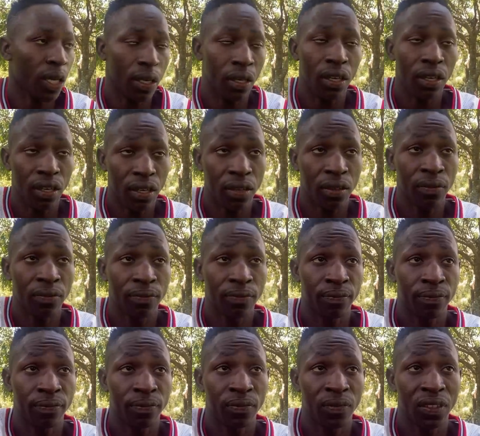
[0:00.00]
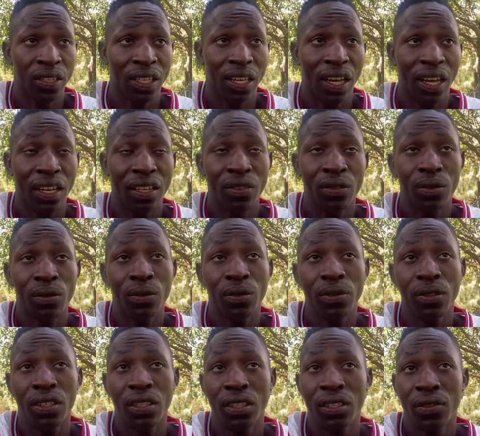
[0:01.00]
Yeah, I had to do
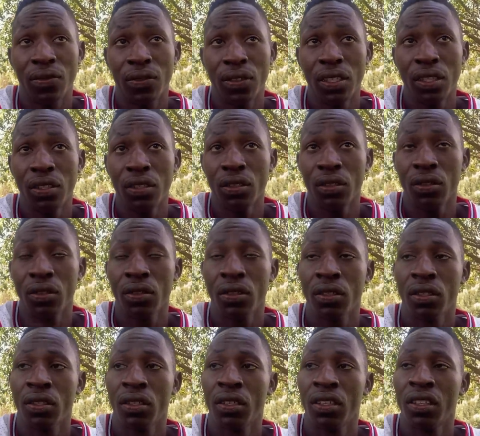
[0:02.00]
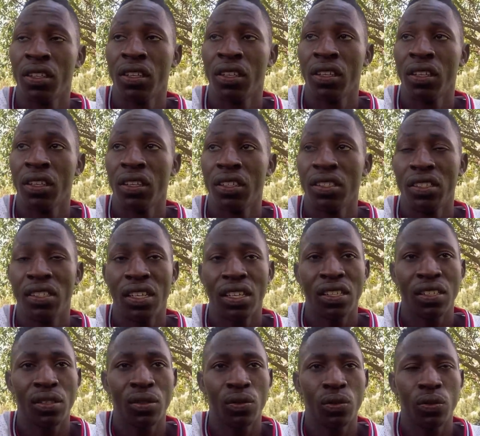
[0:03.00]
this video
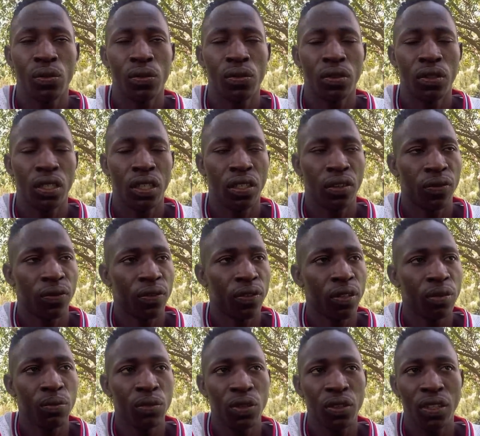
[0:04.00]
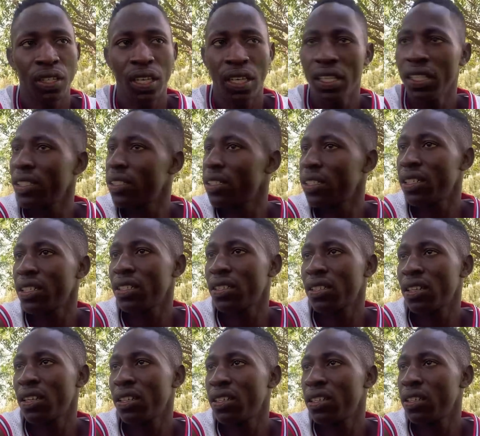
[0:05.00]
just to inform you guys.
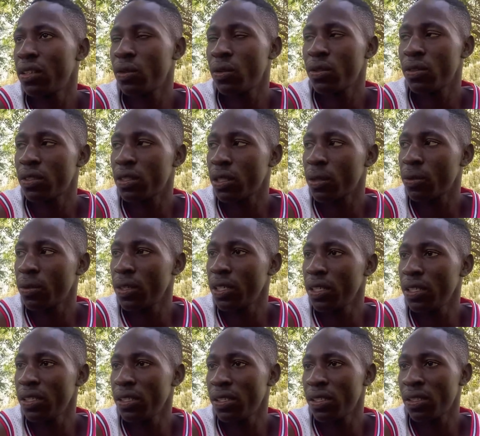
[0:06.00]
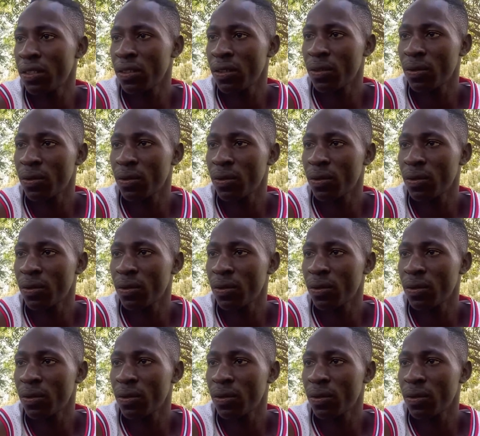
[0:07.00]
Yesterday it was crazy.